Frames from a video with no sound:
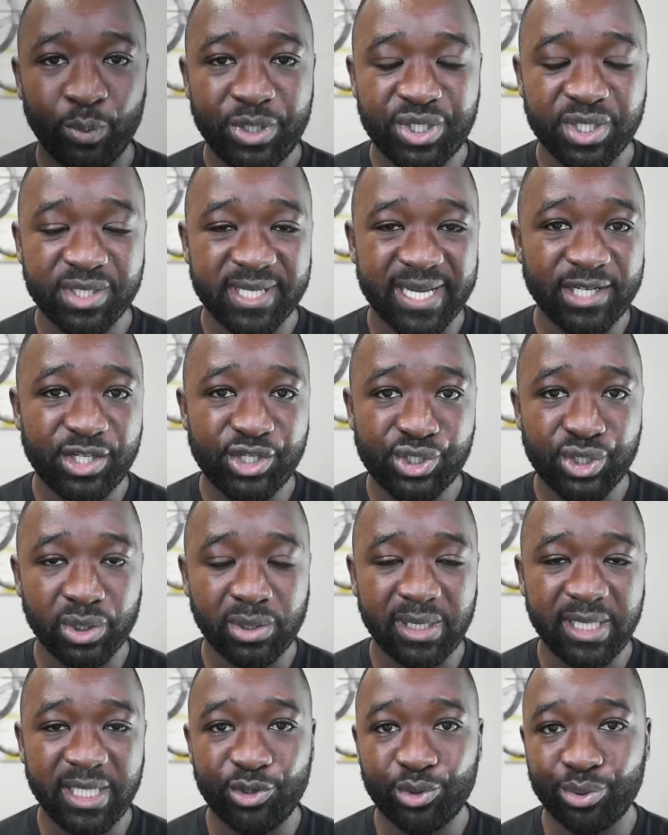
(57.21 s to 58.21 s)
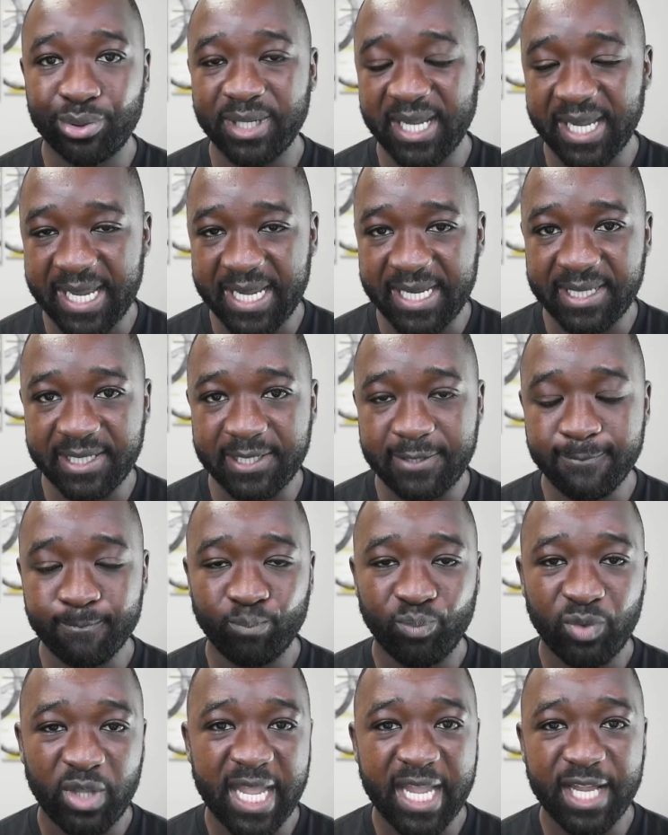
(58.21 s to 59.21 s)
which is actually created
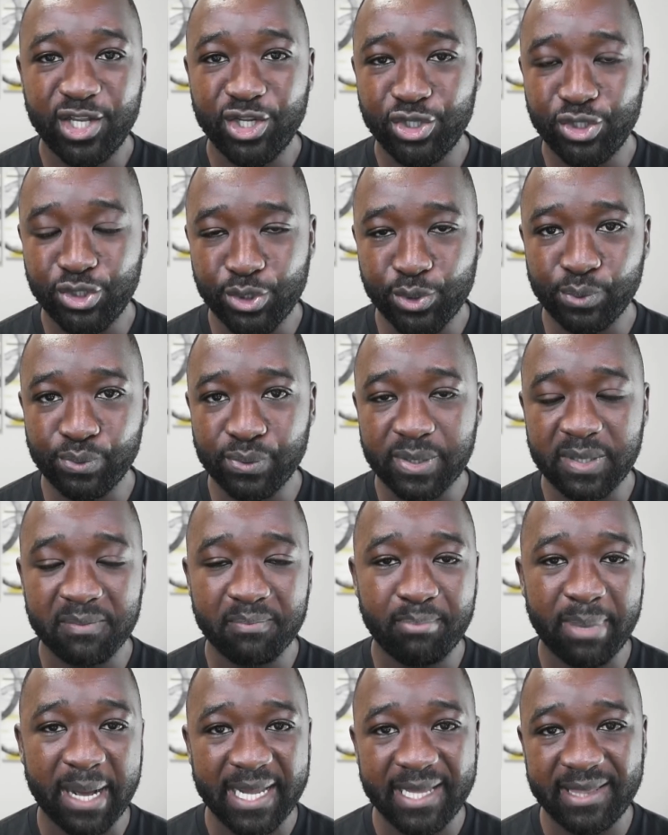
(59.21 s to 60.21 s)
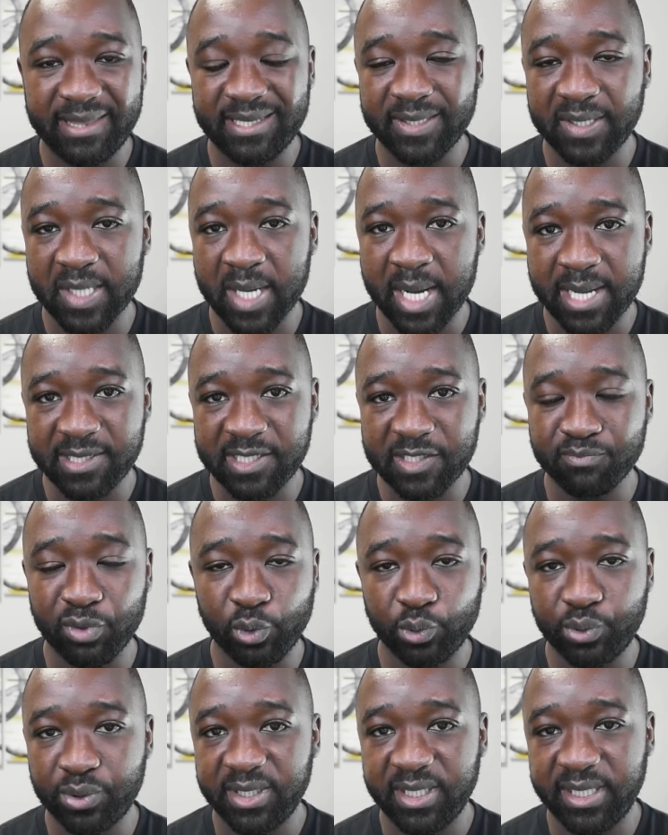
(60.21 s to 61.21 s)
and used by the
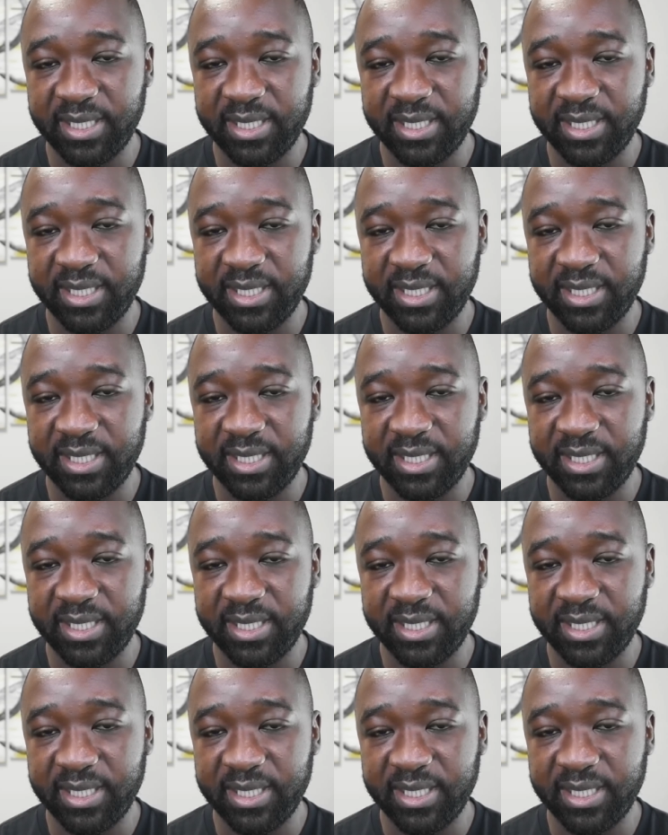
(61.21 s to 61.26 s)
Cosmos